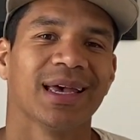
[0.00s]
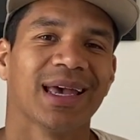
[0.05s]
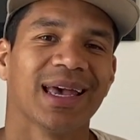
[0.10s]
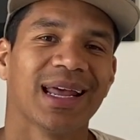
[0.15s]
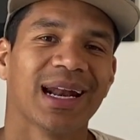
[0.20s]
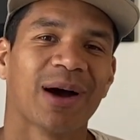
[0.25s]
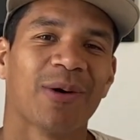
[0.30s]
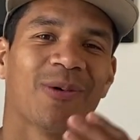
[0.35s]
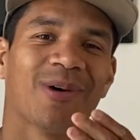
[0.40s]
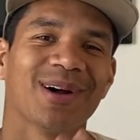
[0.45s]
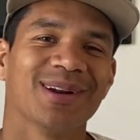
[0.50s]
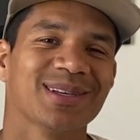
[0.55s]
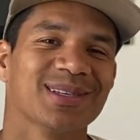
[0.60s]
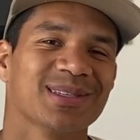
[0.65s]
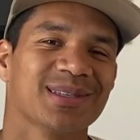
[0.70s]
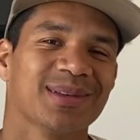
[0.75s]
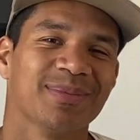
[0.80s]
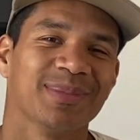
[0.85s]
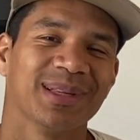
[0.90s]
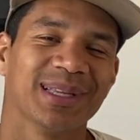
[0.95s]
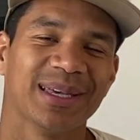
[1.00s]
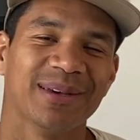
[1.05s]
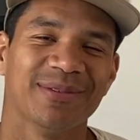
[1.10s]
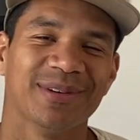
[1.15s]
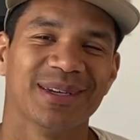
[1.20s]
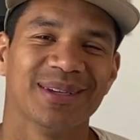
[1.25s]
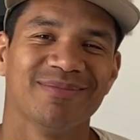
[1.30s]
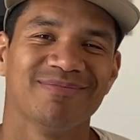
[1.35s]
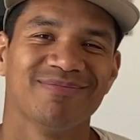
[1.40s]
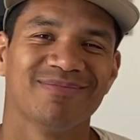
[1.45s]
And I want us to believe
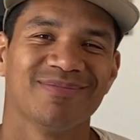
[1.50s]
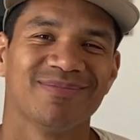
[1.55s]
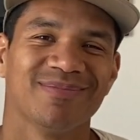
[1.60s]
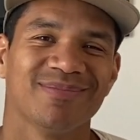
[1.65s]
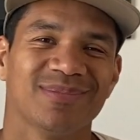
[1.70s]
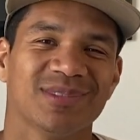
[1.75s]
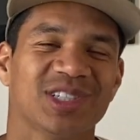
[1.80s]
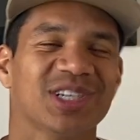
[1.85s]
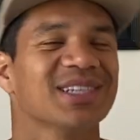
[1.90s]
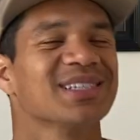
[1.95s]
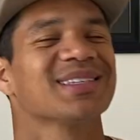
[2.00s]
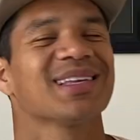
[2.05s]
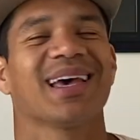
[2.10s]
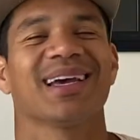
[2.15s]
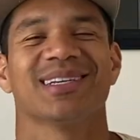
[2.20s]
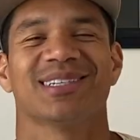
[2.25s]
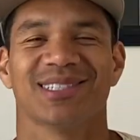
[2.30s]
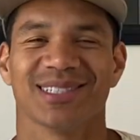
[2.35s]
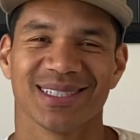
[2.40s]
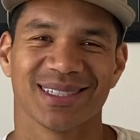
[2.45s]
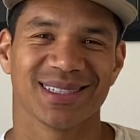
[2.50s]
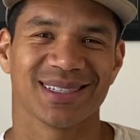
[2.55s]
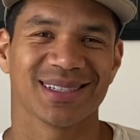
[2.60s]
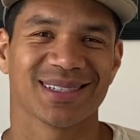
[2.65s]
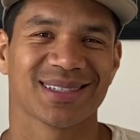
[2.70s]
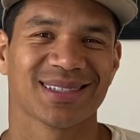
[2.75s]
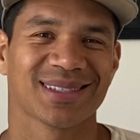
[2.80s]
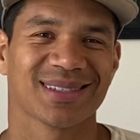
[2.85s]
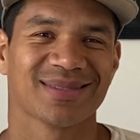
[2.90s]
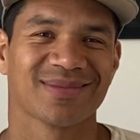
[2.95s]
it. Just like
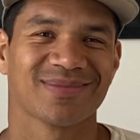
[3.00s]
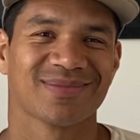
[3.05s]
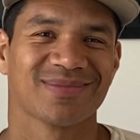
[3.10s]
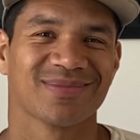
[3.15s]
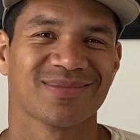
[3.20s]
Jesus.